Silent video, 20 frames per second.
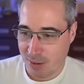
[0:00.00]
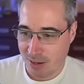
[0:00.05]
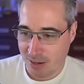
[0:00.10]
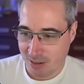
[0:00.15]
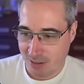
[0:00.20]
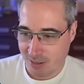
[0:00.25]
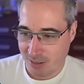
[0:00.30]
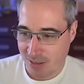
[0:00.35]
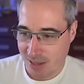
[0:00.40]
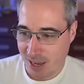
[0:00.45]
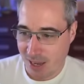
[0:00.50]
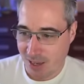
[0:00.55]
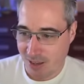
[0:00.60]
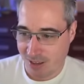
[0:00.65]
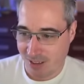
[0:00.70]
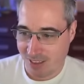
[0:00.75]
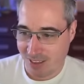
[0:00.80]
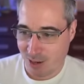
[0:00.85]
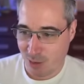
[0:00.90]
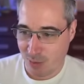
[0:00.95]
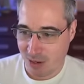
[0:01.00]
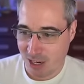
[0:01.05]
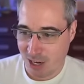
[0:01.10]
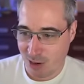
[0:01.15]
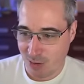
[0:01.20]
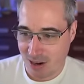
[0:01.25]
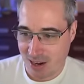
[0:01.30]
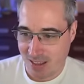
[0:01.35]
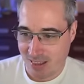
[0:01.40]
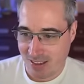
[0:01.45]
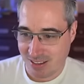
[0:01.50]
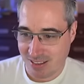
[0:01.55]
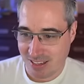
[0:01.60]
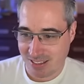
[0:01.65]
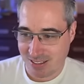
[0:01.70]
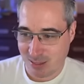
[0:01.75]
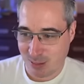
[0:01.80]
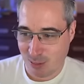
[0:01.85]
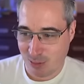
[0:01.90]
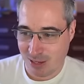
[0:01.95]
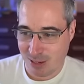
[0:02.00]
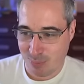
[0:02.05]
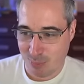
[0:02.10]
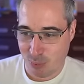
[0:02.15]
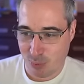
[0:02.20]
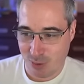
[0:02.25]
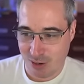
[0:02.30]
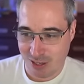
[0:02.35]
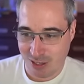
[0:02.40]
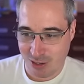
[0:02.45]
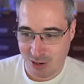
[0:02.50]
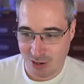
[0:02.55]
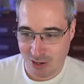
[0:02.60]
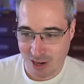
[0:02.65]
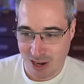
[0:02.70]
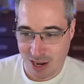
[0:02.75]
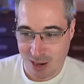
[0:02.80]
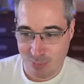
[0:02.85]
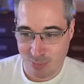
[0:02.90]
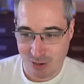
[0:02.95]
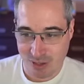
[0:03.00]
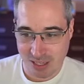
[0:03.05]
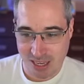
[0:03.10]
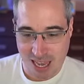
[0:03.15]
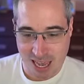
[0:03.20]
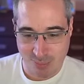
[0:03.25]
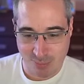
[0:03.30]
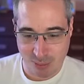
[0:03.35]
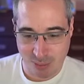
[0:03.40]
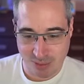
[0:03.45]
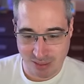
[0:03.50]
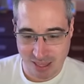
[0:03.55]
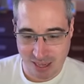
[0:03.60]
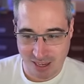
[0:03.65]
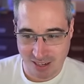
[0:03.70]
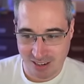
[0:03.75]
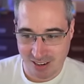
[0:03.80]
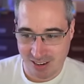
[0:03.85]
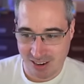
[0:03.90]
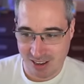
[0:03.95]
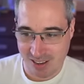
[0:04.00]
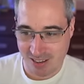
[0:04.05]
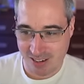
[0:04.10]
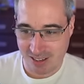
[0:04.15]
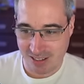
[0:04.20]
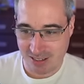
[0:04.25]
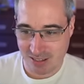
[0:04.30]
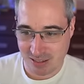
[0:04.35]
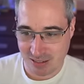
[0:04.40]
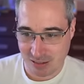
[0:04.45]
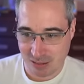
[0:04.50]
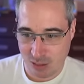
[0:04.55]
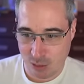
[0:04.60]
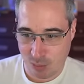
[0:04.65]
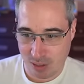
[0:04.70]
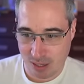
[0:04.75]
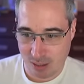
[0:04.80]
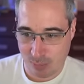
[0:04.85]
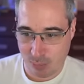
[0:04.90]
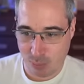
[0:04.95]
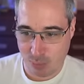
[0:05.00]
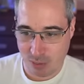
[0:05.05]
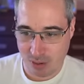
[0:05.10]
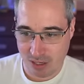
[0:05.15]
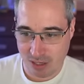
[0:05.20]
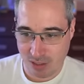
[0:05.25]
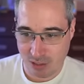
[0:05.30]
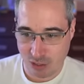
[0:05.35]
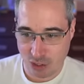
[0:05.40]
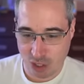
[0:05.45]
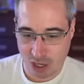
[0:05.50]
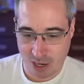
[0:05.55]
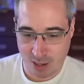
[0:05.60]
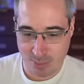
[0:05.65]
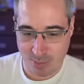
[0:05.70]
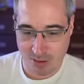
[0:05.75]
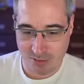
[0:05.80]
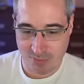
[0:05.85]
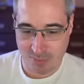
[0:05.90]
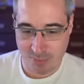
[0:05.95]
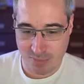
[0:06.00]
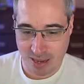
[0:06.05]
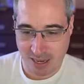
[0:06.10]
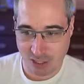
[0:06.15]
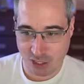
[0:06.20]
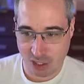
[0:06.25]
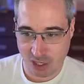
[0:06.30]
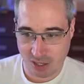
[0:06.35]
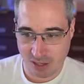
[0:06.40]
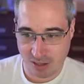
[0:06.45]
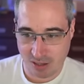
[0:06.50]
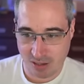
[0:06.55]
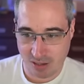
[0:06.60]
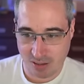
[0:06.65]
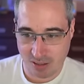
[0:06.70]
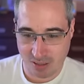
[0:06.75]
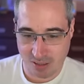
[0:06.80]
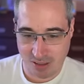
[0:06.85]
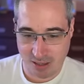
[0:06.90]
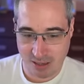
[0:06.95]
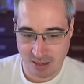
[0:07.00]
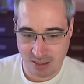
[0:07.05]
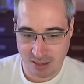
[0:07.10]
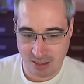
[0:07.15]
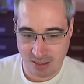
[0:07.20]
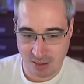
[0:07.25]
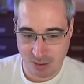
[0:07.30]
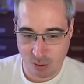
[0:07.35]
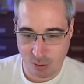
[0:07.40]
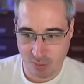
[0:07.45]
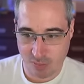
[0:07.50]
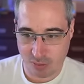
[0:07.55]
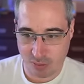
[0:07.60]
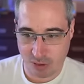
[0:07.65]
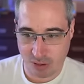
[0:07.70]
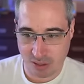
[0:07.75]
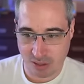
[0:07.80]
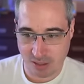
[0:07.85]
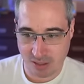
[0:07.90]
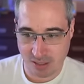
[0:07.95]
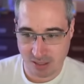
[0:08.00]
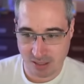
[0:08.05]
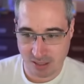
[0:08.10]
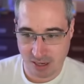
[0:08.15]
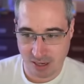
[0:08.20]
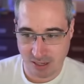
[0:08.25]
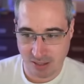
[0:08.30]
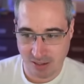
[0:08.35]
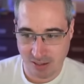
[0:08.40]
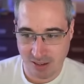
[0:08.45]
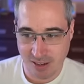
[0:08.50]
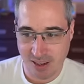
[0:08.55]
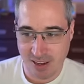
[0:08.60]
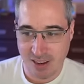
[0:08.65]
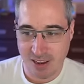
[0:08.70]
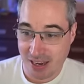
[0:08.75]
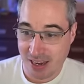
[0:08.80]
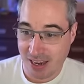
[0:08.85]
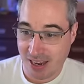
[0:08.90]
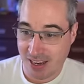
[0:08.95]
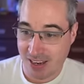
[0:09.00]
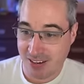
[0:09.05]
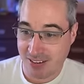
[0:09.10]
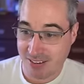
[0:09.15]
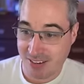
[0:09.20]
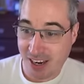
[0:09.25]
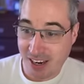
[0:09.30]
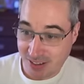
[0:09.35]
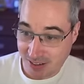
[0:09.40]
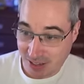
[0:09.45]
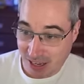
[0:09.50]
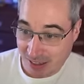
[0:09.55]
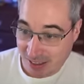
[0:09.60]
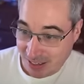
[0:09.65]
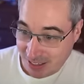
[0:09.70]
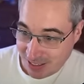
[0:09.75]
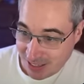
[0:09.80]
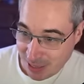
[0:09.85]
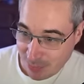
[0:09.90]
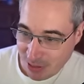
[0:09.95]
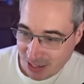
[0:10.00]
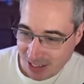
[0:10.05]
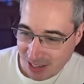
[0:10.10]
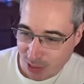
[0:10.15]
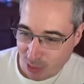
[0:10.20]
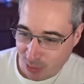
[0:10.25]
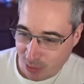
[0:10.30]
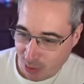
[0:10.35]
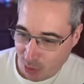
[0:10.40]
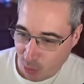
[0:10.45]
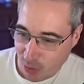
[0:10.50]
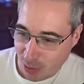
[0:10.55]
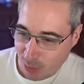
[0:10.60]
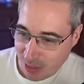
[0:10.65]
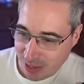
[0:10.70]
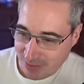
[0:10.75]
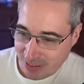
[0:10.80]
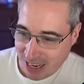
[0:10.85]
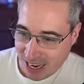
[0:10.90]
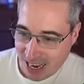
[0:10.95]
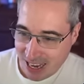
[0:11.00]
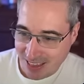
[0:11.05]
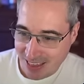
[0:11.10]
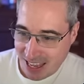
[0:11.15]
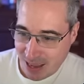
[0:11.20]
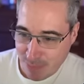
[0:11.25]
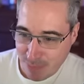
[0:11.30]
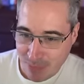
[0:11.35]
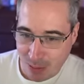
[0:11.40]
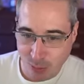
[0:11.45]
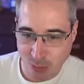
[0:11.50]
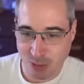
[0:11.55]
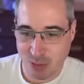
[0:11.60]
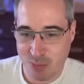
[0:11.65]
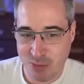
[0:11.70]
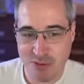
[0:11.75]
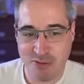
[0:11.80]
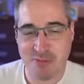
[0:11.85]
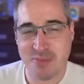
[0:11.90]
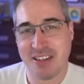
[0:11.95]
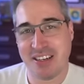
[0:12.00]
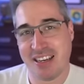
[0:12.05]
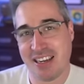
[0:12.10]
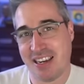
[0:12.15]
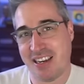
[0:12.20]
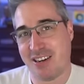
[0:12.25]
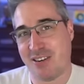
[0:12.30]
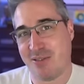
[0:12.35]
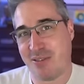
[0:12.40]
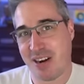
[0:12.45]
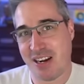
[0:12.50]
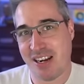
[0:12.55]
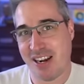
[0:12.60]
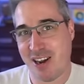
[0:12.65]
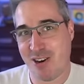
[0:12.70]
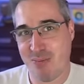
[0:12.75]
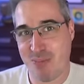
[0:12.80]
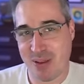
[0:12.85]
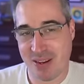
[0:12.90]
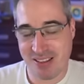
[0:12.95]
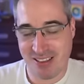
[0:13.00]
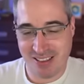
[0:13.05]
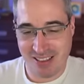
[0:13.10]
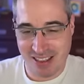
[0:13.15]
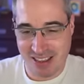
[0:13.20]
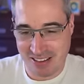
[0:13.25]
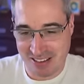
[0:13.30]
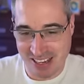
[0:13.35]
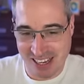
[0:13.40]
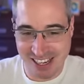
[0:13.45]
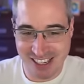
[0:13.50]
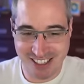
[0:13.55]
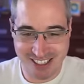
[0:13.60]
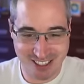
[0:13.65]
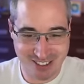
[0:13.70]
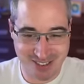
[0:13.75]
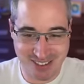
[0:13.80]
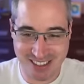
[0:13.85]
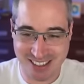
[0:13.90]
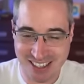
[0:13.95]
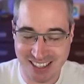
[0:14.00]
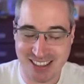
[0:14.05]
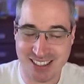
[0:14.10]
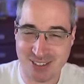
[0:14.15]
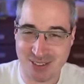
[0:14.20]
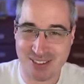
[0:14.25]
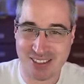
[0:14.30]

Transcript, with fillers: But yeah, there we go. I think that's looking pretty good. I'm really happy with that. I think it's doing a pretty good job of matching the overall design. And yeah, I think it's coming together really well. We have to add that mouse movement in right now, but I just want to say